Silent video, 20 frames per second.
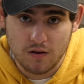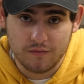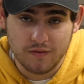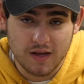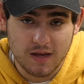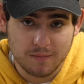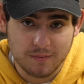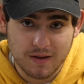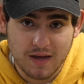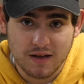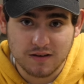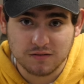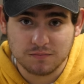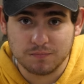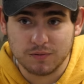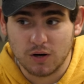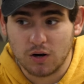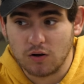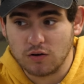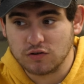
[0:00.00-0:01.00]
ABS,
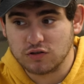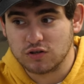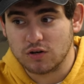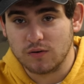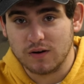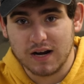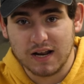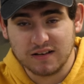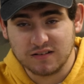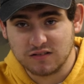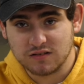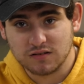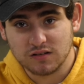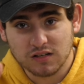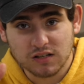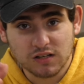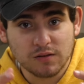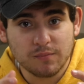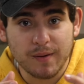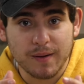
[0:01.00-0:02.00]
but also it's a
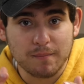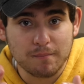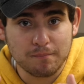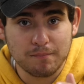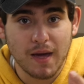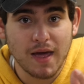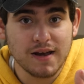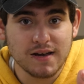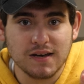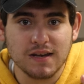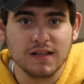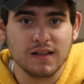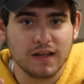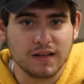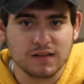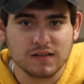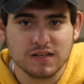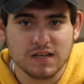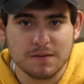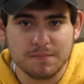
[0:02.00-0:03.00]
little bit bendy
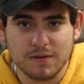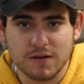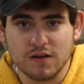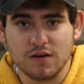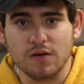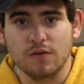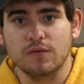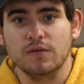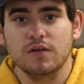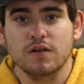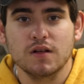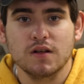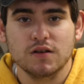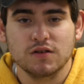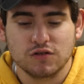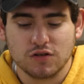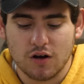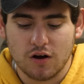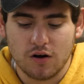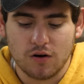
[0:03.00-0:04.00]
like TPU.
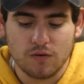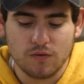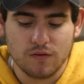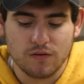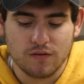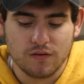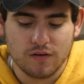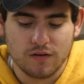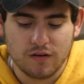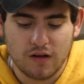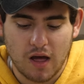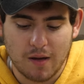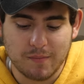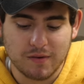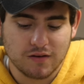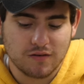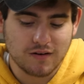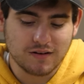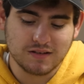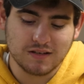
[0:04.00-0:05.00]
So, I
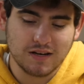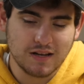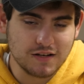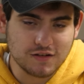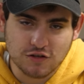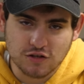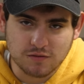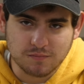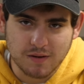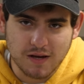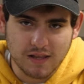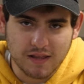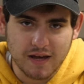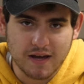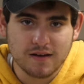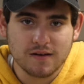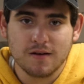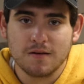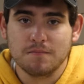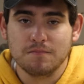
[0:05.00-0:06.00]
mean, granted, it's just
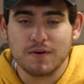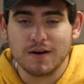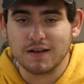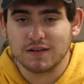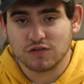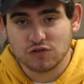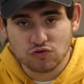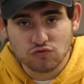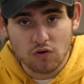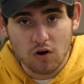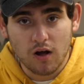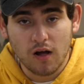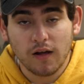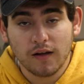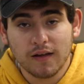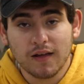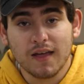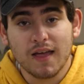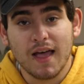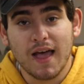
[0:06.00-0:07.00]
PLA, but it's
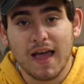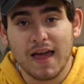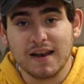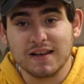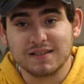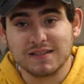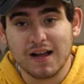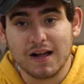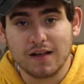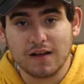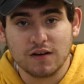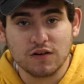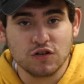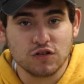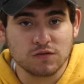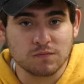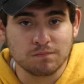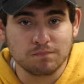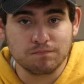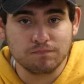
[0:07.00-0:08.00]
strong, and it's not going to
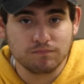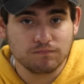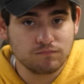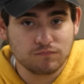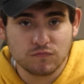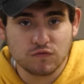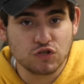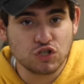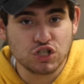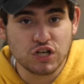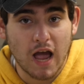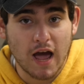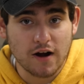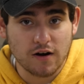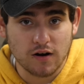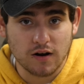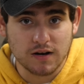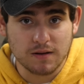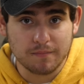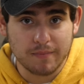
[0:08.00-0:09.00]
just shatter
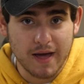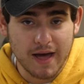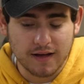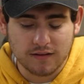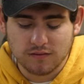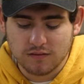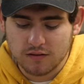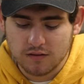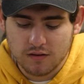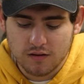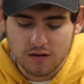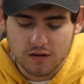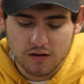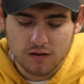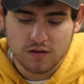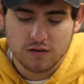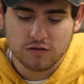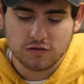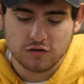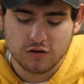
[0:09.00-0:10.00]
on impact.
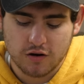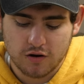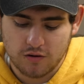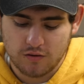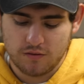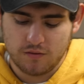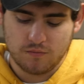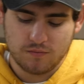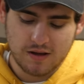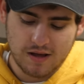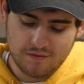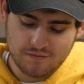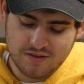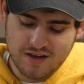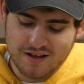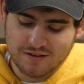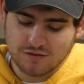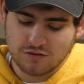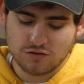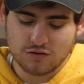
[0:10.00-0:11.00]
So, we have
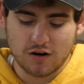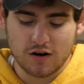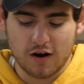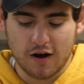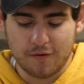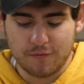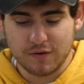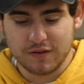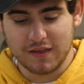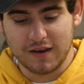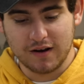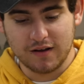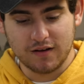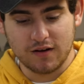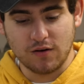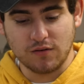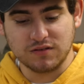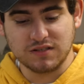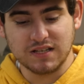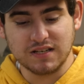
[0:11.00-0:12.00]
that to start off with, and it
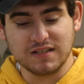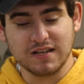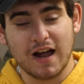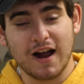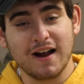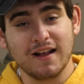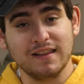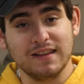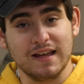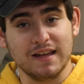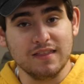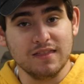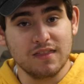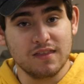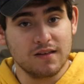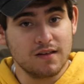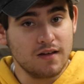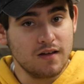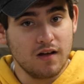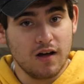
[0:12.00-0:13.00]
goes the entire length
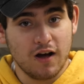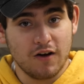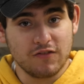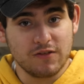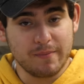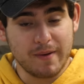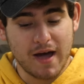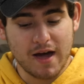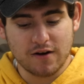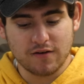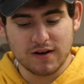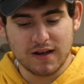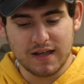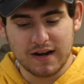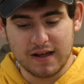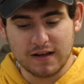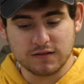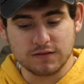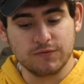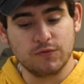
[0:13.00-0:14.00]
of the battery,
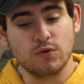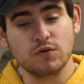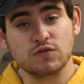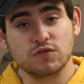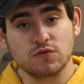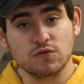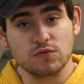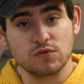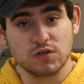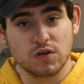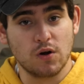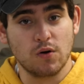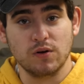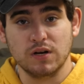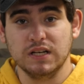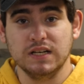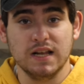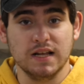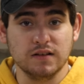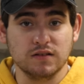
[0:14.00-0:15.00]
and has 4 screws to
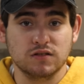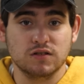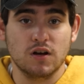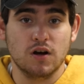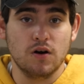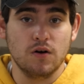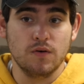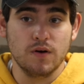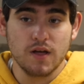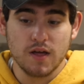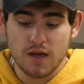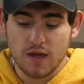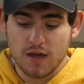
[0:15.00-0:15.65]
hold it in. So,